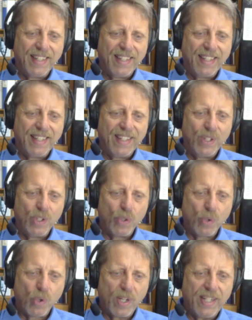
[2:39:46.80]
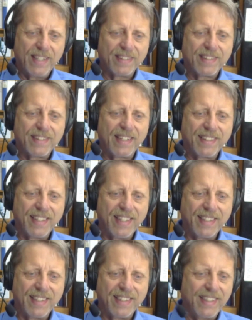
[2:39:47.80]
your audience has to
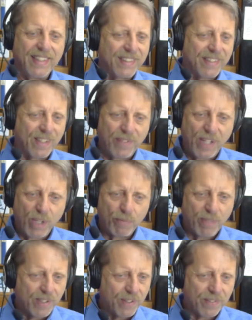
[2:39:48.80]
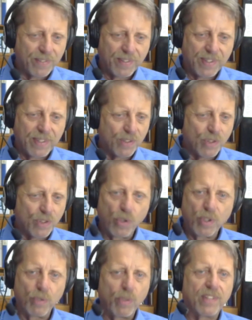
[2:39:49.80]
get this stuff out, because there's no
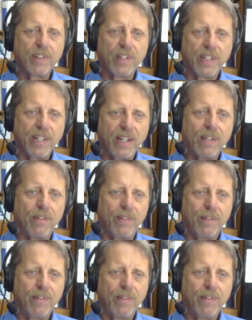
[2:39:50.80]
other way it's going to get out.